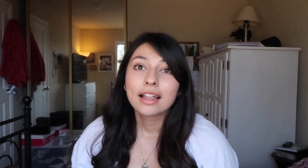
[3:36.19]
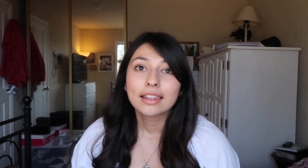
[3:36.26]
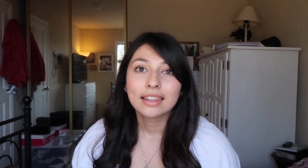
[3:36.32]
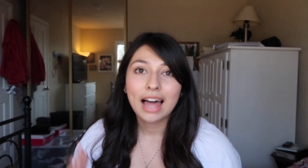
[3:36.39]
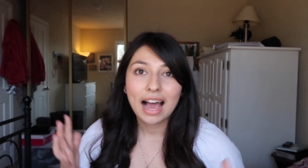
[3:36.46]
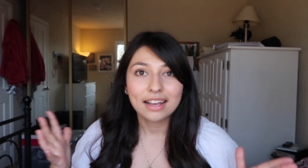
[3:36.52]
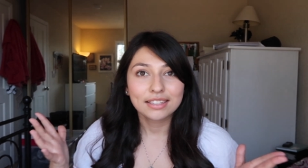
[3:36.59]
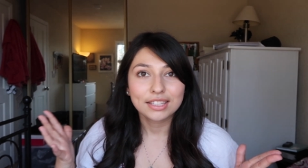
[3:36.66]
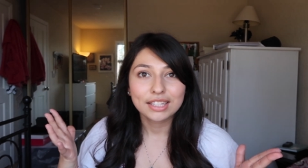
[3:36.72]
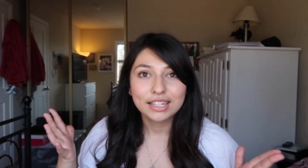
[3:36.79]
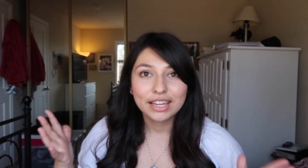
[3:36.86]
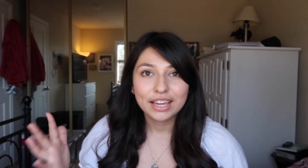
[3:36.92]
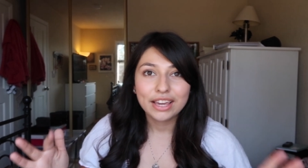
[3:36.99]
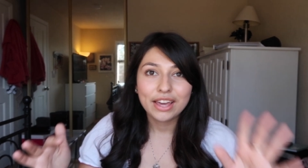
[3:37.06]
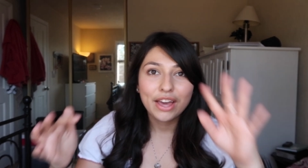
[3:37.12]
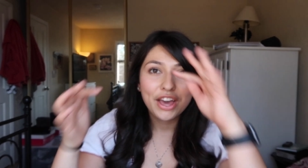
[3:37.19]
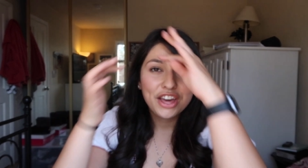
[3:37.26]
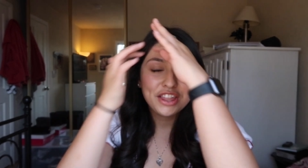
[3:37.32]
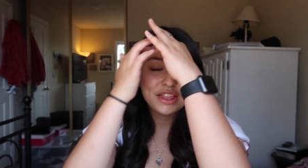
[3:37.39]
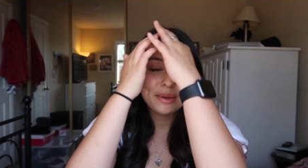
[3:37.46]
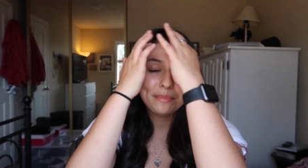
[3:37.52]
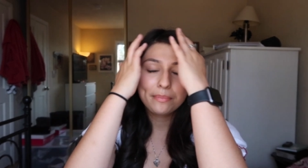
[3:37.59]
Lastly,
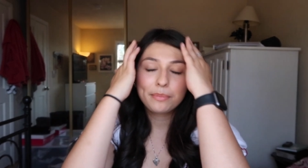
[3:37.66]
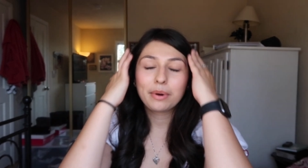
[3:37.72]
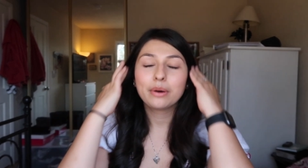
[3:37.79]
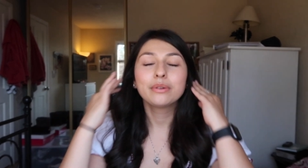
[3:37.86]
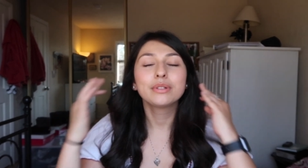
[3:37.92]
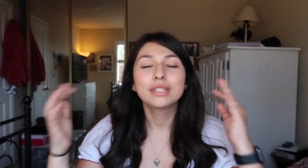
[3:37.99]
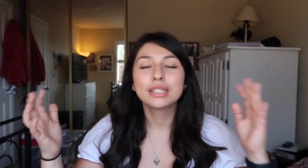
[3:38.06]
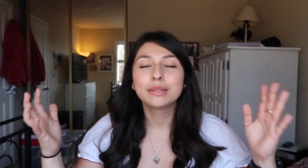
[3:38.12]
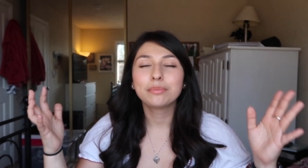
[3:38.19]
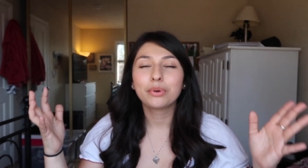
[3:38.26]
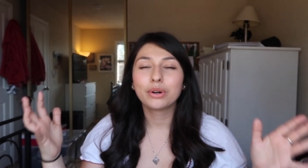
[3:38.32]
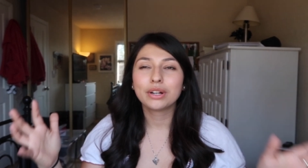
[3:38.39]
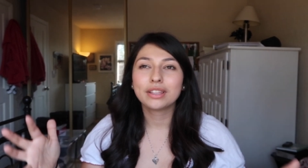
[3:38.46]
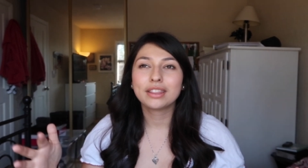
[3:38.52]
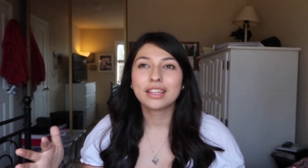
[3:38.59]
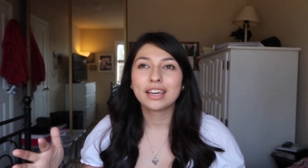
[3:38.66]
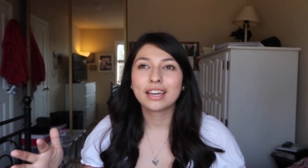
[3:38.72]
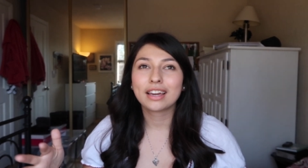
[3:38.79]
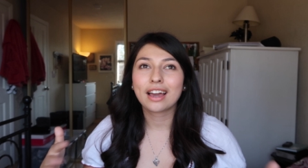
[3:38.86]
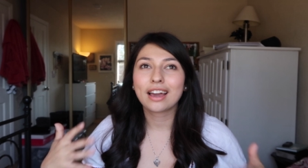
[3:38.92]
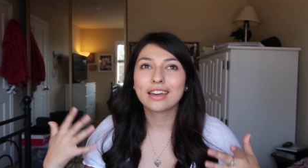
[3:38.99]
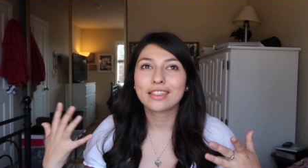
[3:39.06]
the most important
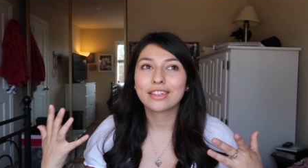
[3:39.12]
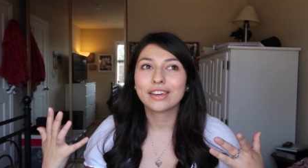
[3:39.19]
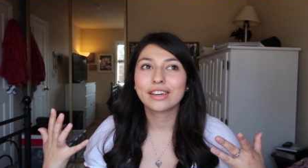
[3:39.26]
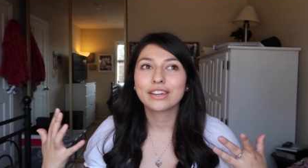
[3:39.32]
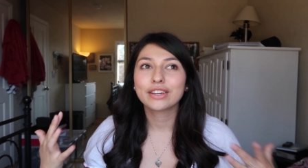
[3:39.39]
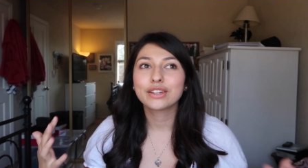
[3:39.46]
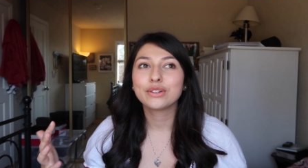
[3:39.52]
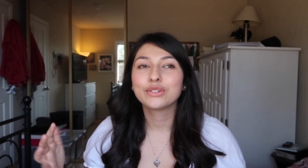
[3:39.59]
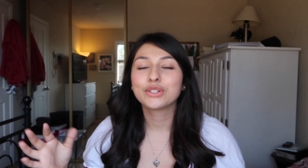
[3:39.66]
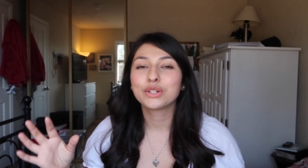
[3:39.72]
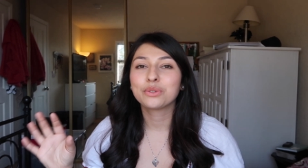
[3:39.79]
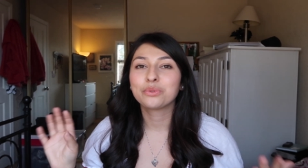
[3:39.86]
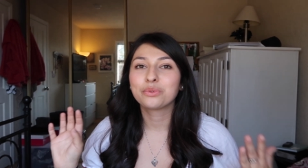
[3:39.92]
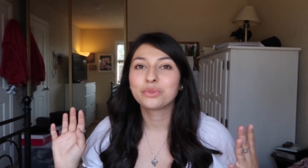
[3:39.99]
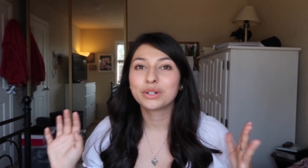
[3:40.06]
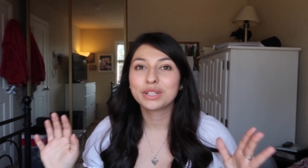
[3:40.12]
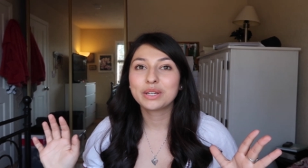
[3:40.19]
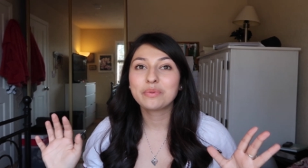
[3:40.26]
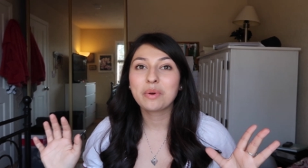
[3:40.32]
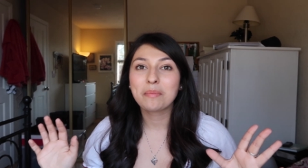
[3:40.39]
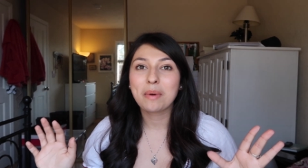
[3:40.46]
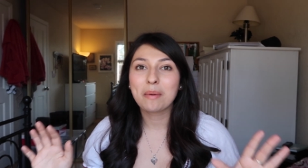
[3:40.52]
thing I think you should
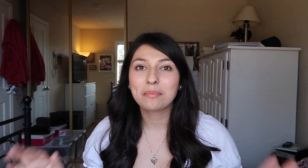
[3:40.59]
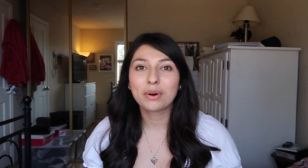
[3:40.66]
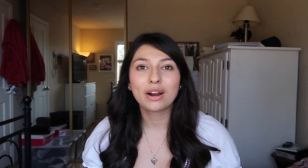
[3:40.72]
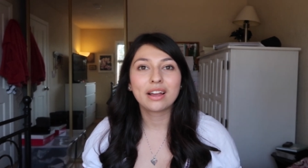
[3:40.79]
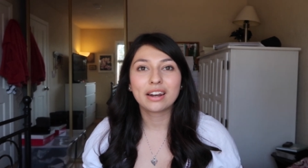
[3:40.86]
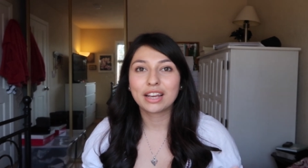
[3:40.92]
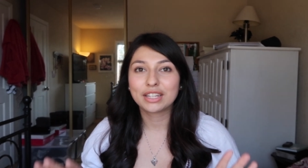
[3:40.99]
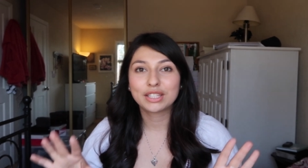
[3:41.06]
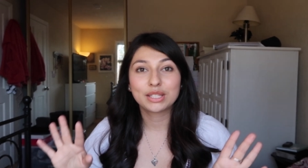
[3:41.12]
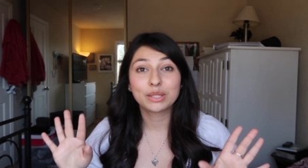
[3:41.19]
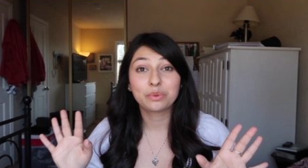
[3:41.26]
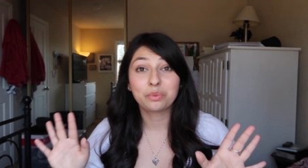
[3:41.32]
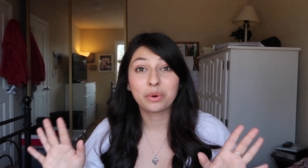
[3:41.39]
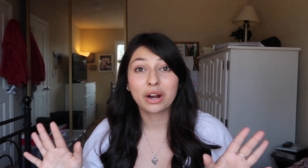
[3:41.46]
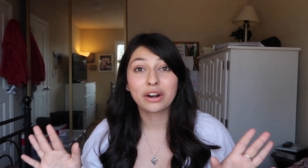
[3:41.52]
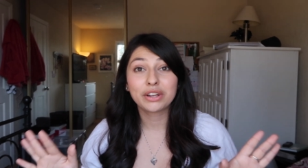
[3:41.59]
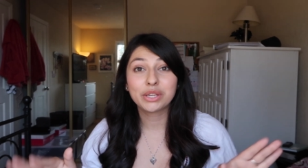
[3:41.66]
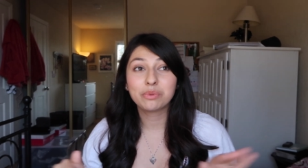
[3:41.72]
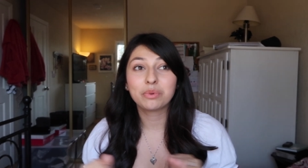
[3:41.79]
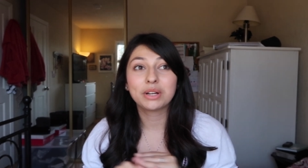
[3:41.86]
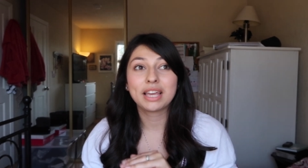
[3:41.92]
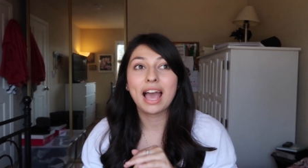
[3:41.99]
really remember, and I swear
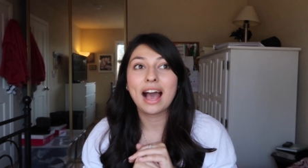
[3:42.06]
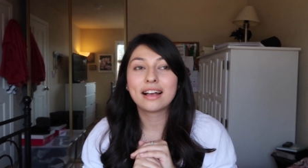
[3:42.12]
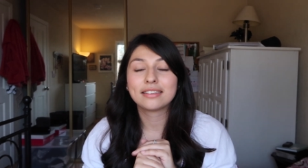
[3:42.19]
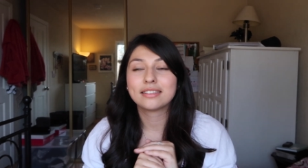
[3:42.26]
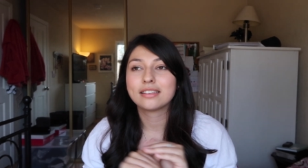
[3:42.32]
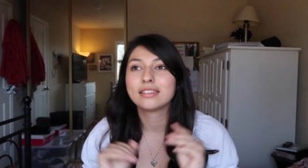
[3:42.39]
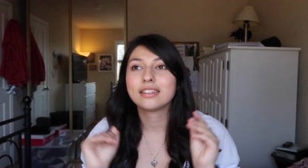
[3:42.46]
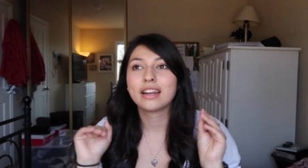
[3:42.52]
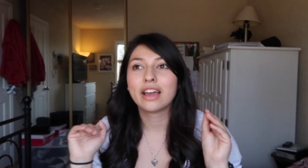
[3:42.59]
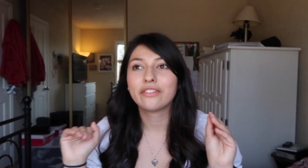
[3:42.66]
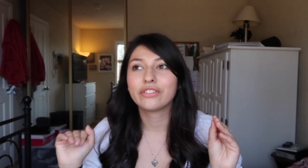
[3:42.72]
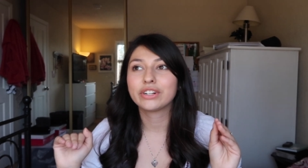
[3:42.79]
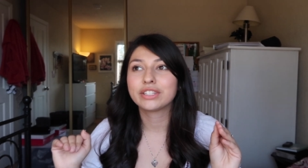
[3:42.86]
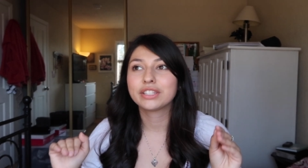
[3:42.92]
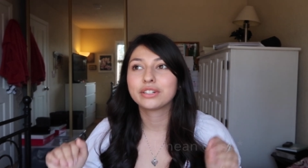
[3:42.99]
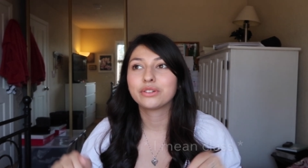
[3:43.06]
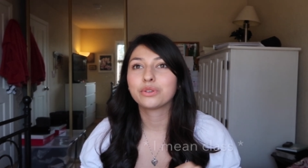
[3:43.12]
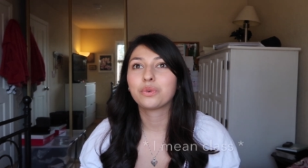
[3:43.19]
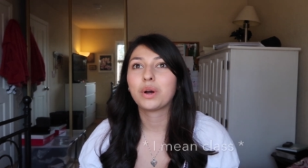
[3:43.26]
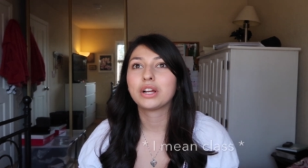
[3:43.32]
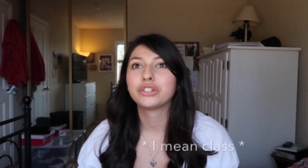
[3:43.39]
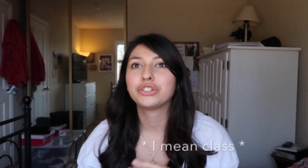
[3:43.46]
you will get asked this in every single
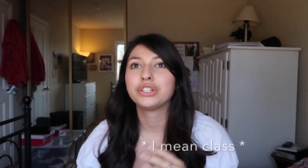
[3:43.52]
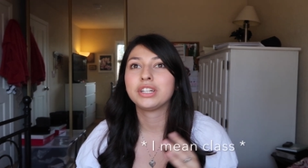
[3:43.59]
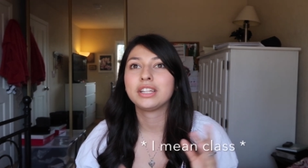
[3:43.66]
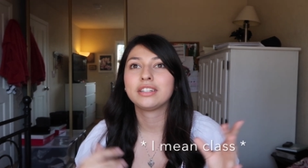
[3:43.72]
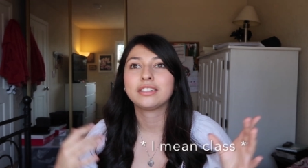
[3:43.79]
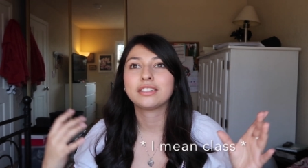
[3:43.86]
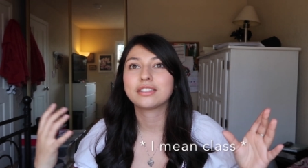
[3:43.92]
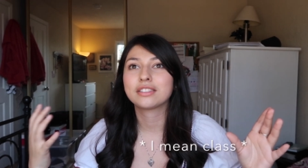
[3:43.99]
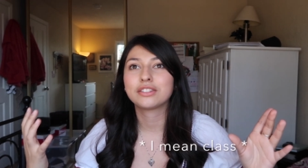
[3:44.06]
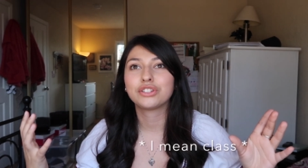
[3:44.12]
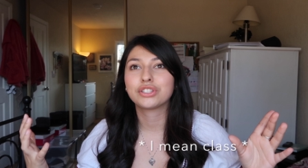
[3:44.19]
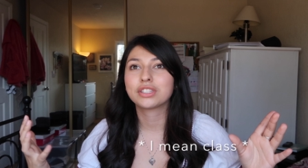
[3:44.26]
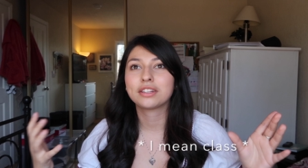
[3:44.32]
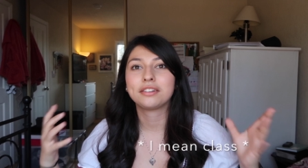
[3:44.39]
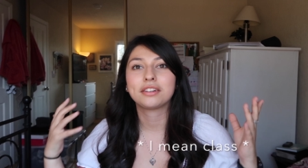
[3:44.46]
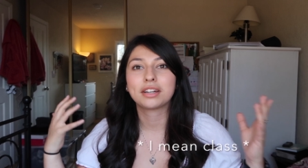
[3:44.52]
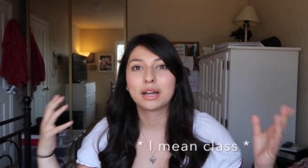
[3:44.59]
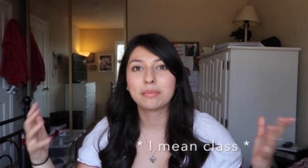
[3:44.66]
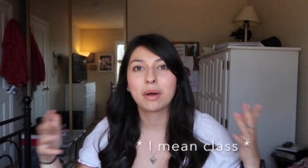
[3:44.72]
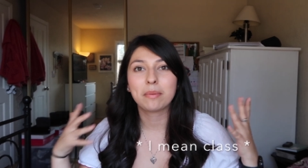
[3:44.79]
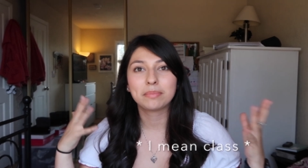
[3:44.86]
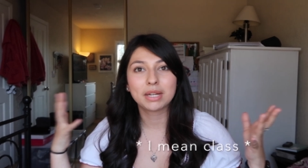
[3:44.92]
question and it's just gonna
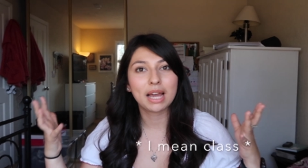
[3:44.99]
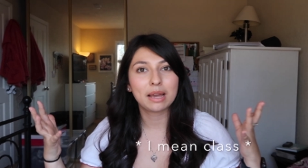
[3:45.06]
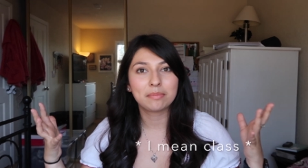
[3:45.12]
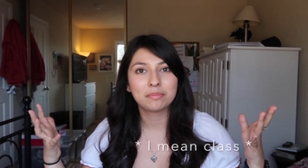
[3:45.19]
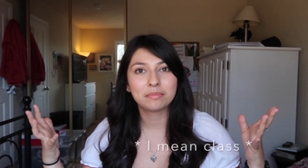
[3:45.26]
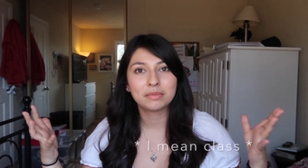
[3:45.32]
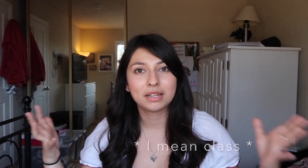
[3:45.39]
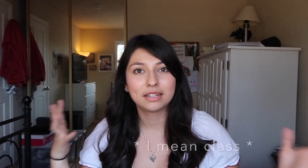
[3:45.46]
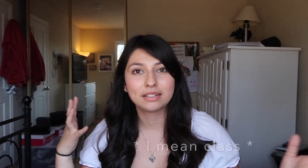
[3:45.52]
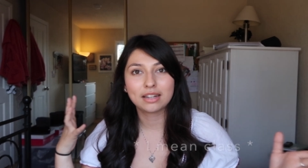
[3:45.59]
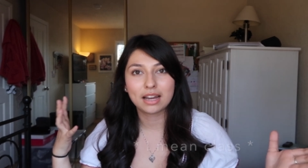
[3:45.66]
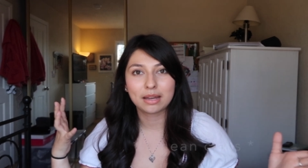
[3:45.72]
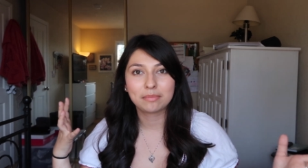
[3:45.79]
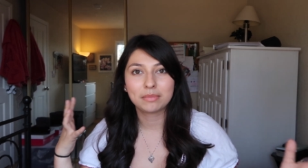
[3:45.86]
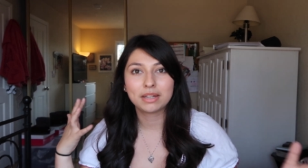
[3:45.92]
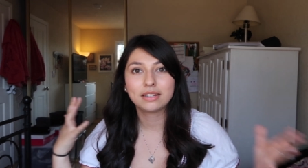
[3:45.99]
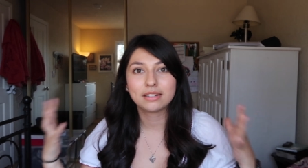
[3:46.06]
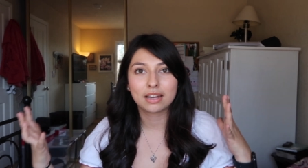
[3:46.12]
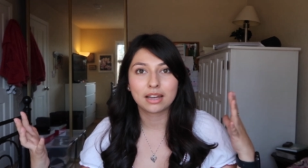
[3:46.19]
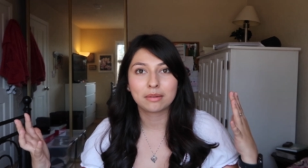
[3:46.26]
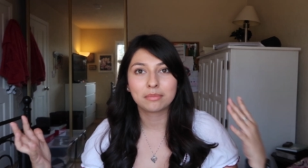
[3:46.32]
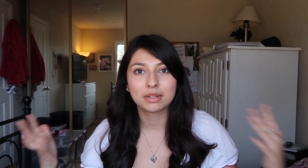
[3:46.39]
come up time and time and
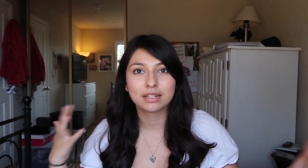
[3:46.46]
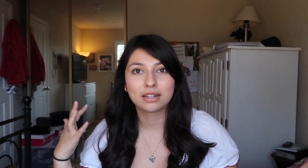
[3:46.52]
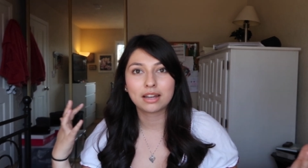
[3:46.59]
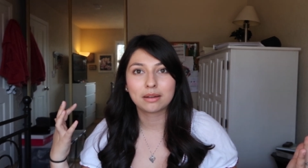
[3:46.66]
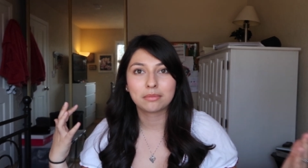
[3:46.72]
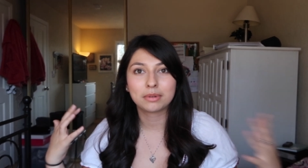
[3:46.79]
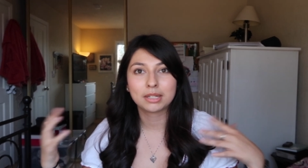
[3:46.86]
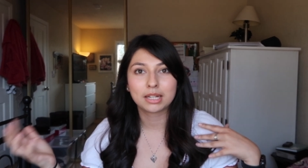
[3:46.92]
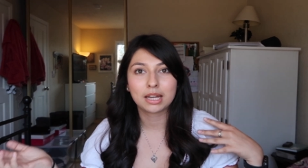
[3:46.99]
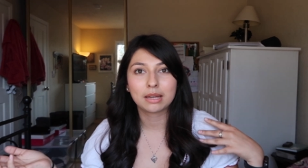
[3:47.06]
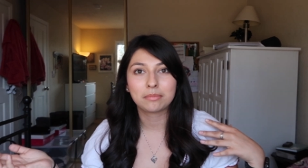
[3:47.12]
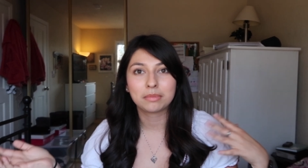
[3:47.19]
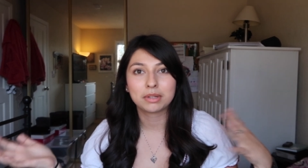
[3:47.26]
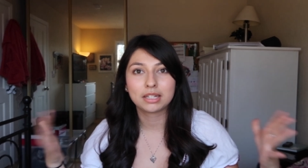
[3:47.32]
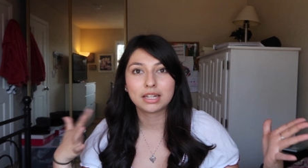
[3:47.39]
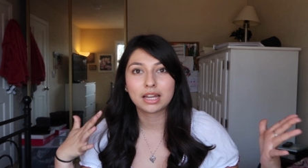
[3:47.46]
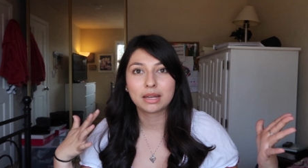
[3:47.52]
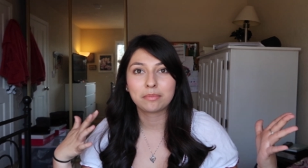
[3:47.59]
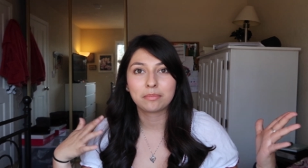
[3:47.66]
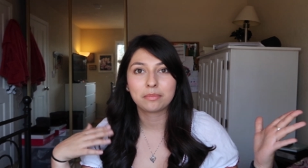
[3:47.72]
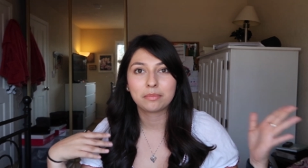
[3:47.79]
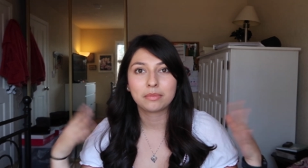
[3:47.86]
time and time and time and
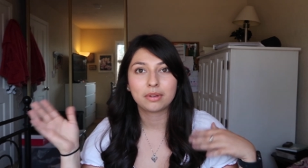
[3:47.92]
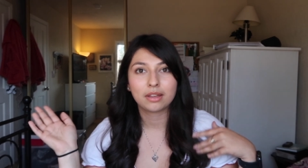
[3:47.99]
time